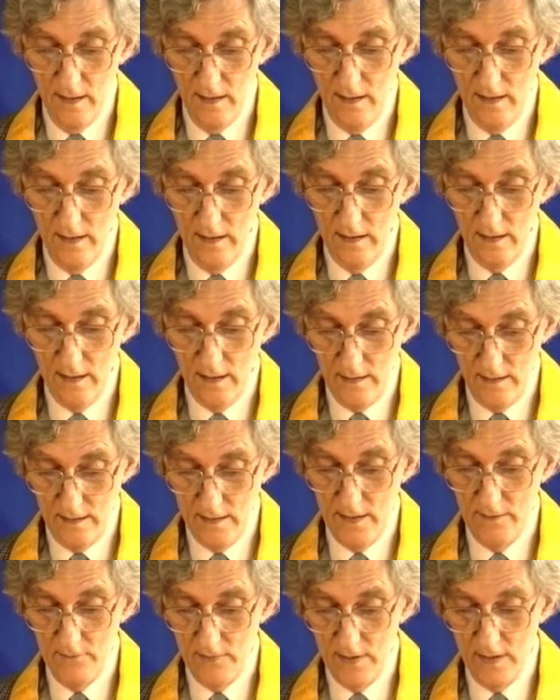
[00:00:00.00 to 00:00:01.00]
And
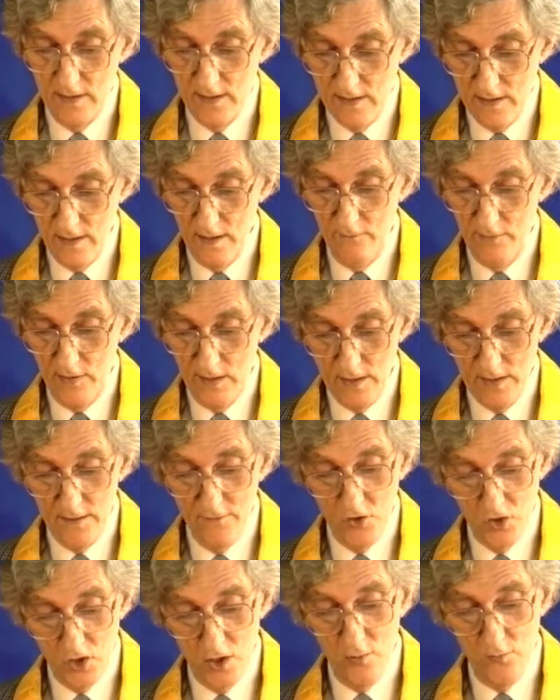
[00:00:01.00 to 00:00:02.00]
as I've said, surveys
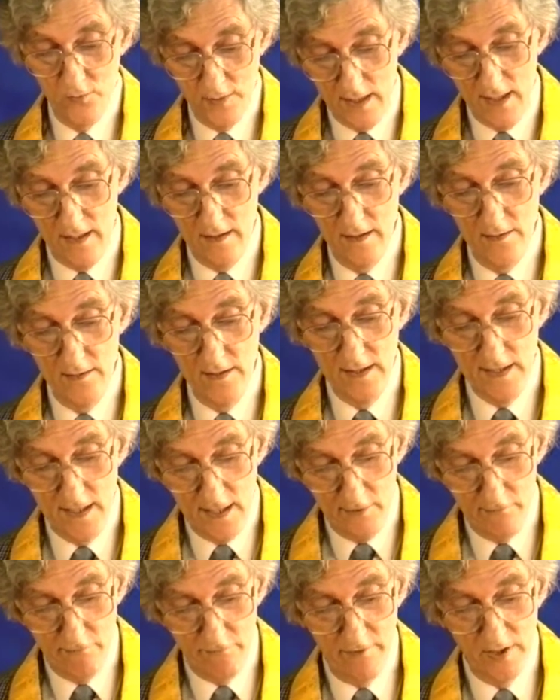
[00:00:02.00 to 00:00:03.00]
have shown that the
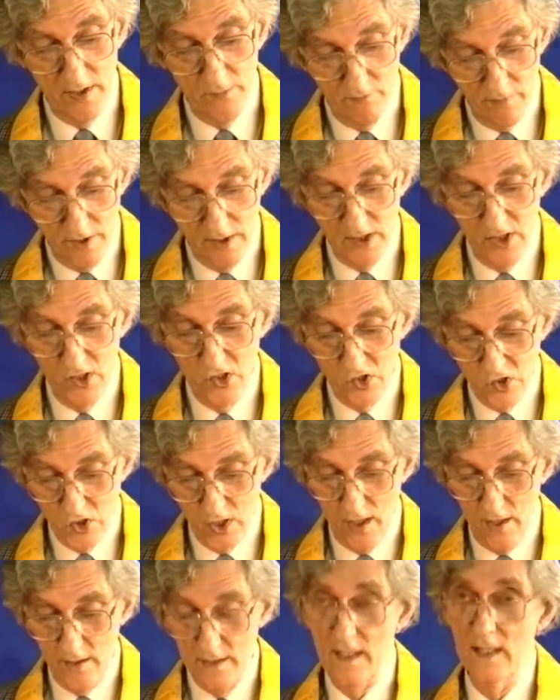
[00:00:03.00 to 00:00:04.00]
average British
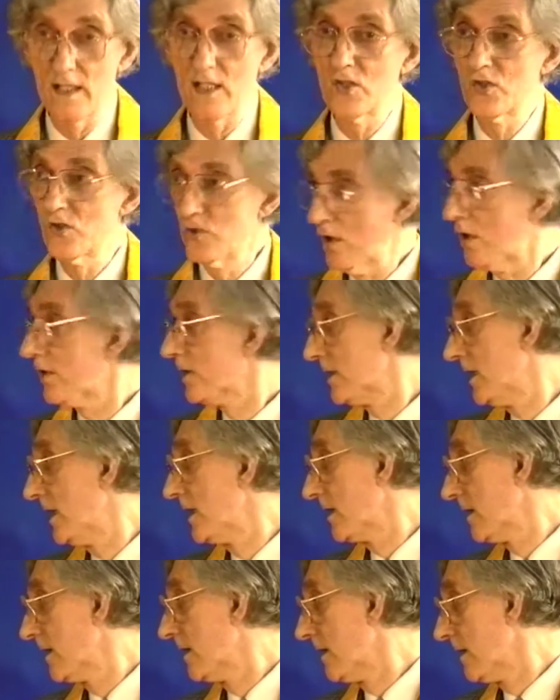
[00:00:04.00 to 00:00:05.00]
child is not
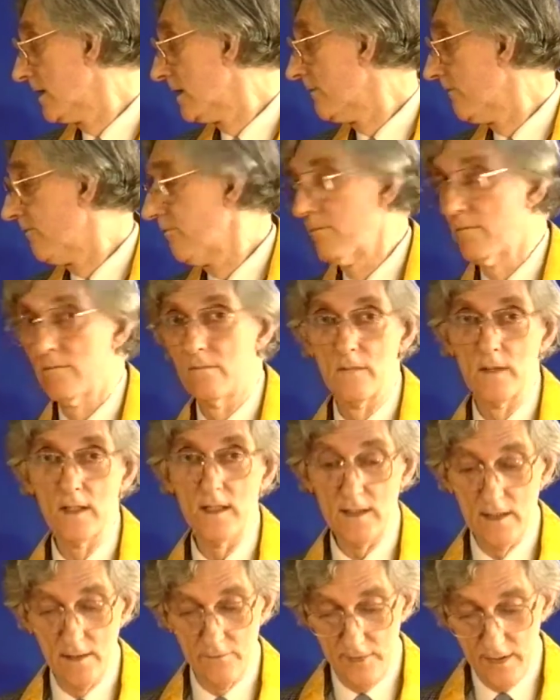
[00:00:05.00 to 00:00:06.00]
taking
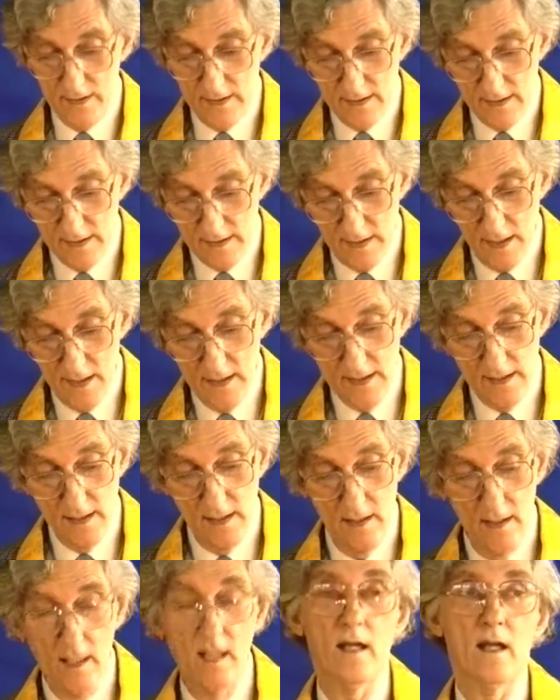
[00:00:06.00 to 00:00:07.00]
enough exercise,
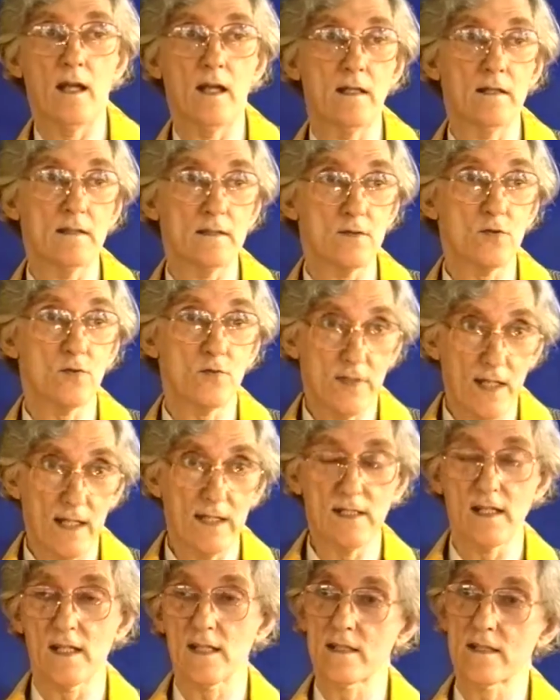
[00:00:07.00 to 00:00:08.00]
and to
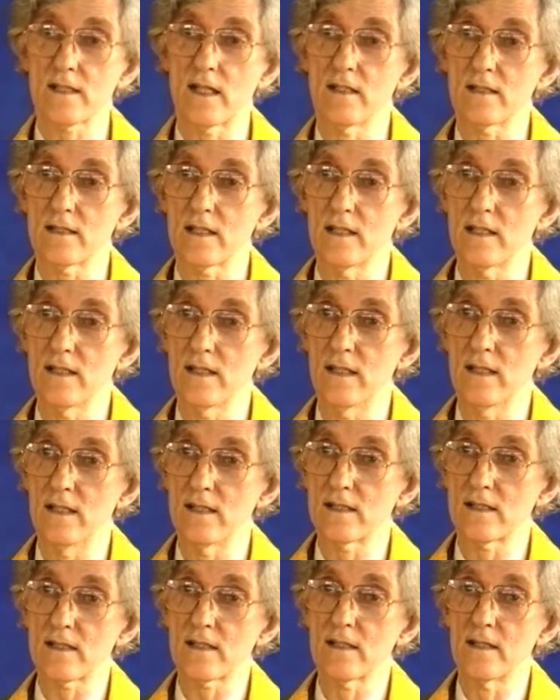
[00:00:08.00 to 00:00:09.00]
that extent
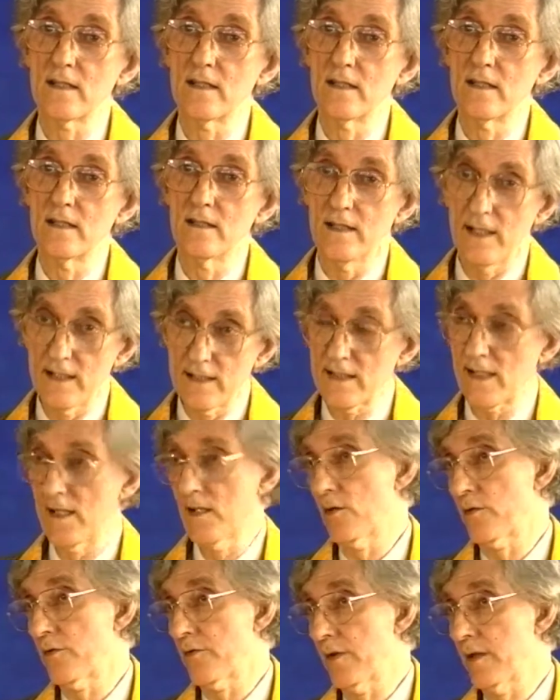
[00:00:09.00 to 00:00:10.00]
is less
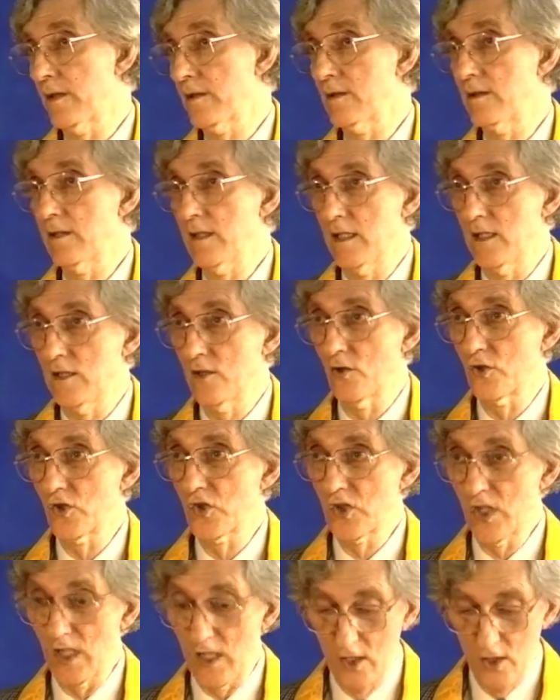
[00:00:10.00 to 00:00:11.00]
healthy than he or
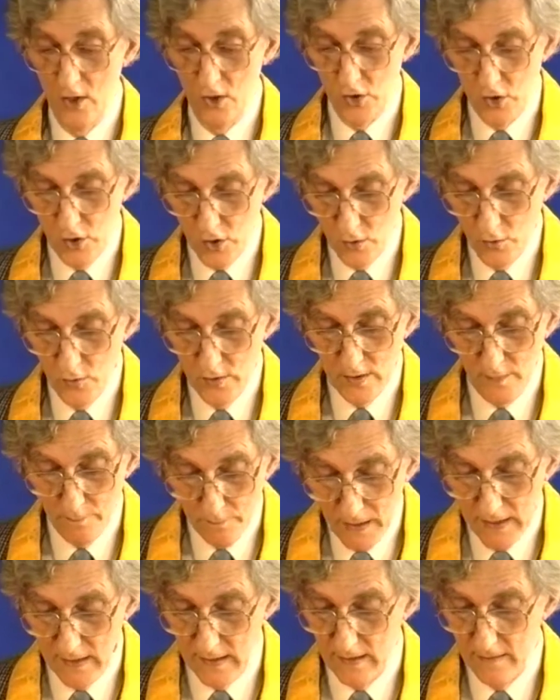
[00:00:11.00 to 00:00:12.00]
she should
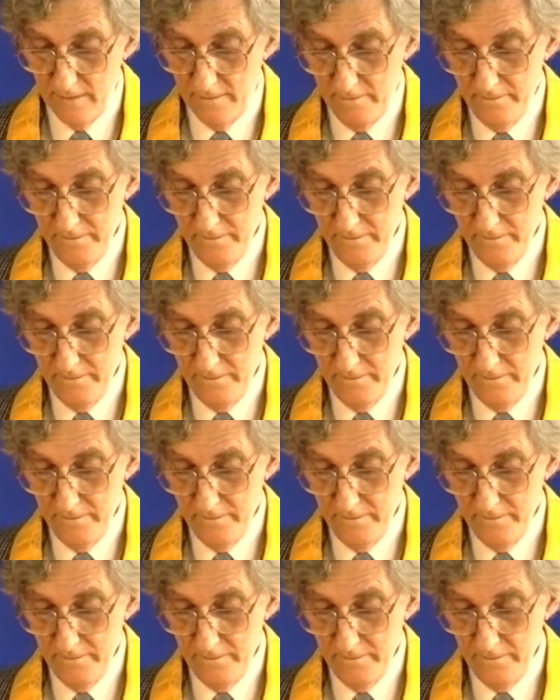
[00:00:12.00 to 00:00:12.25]
be.